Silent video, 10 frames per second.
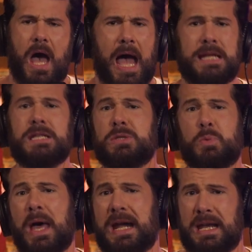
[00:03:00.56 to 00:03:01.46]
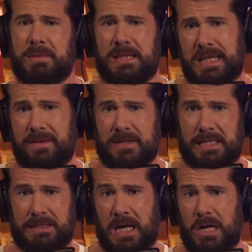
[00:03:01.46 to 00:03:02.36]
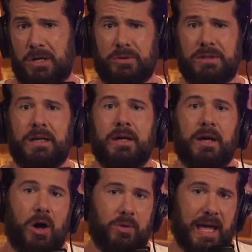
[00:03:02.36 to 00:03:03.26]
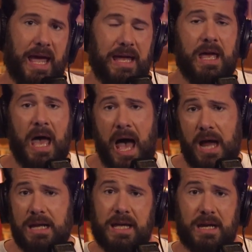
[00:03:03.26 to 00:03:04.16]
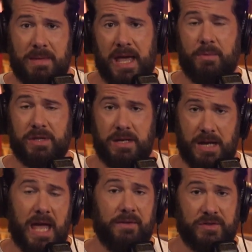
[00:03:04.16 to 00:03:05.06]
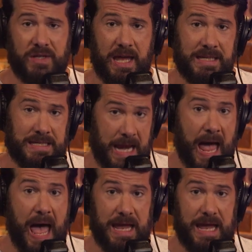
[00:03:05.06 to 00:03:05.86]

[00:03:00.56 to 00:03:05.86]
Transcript: I just wanted him to leave us alone. Okay, how do you get a man with a knife saying, die,